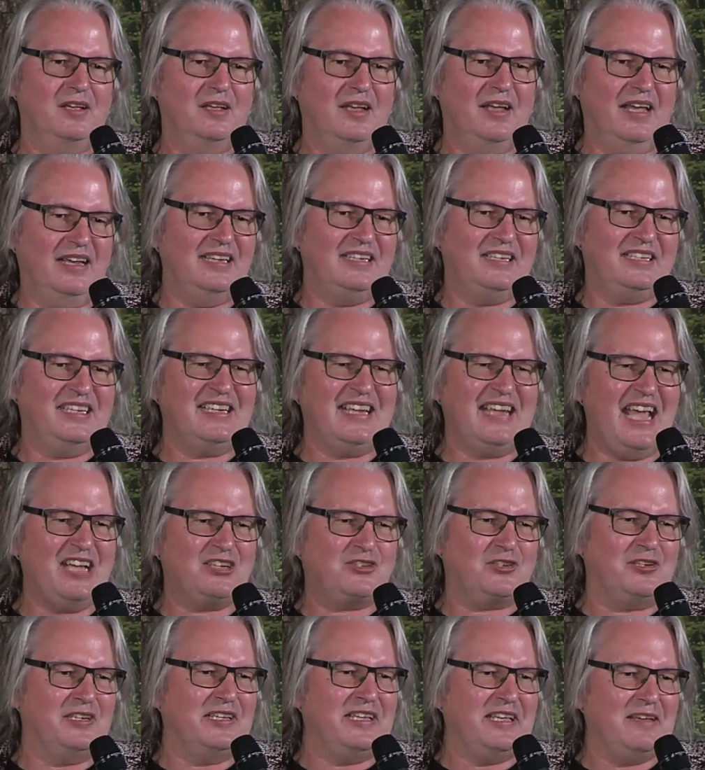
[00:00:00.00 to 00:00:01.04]
and it didn't
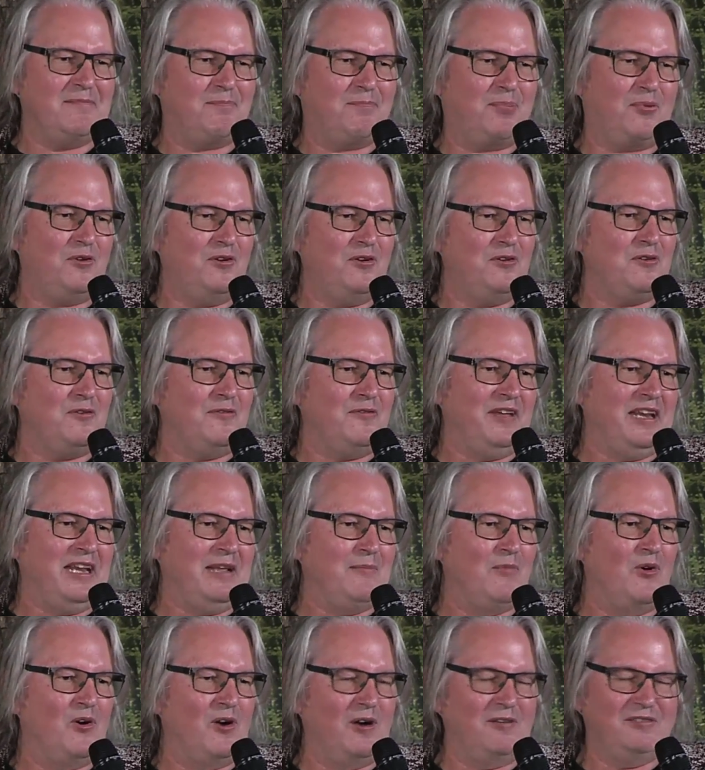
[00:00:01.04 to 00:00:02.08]
actually improve
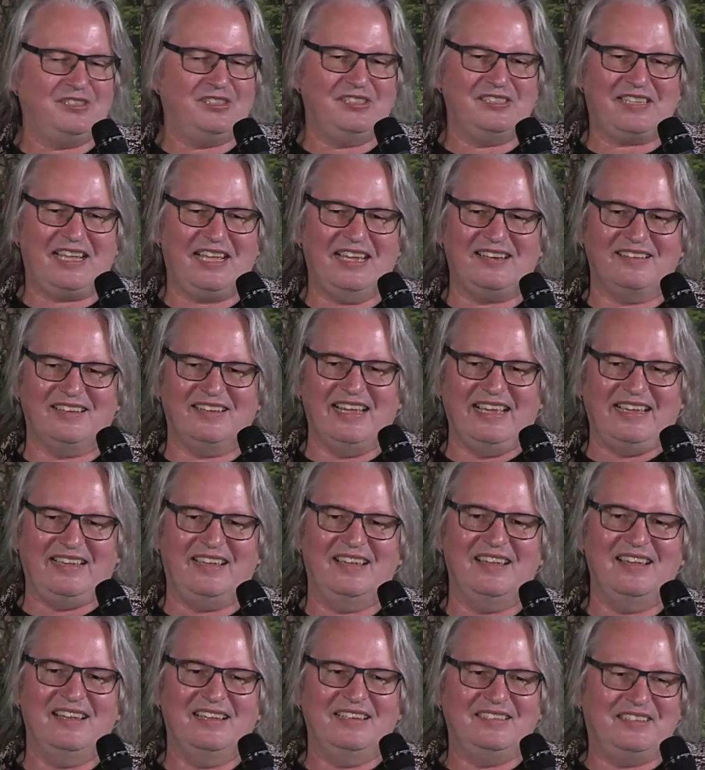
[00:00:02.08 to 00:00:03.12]
anymore. It was just kind of like
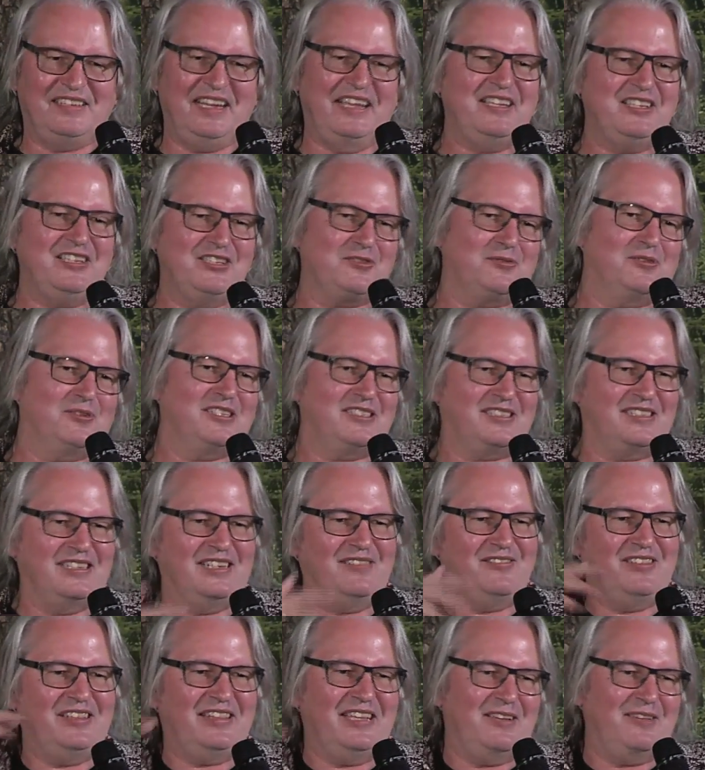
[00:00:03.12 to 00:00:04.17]
dangerous, and
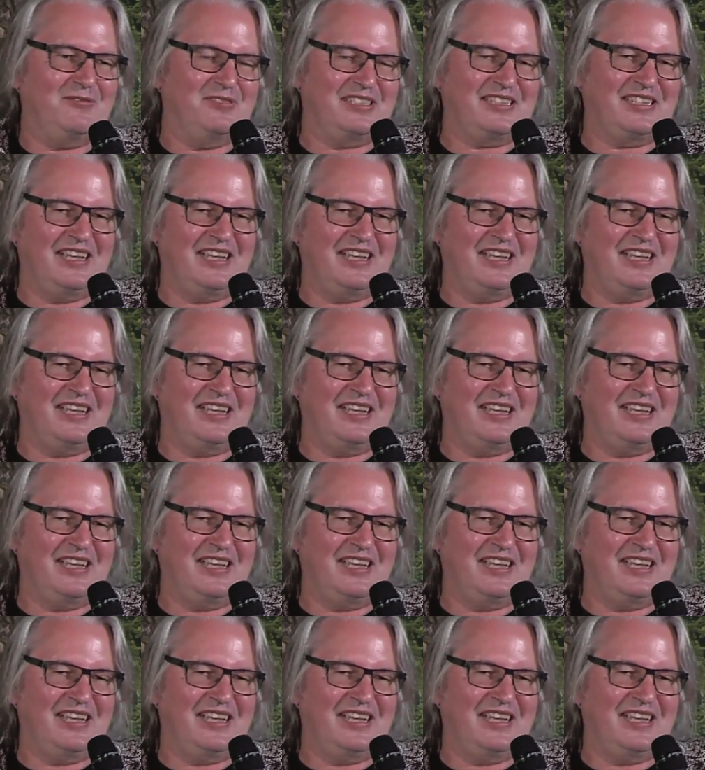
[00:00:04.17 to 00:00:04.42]
everything was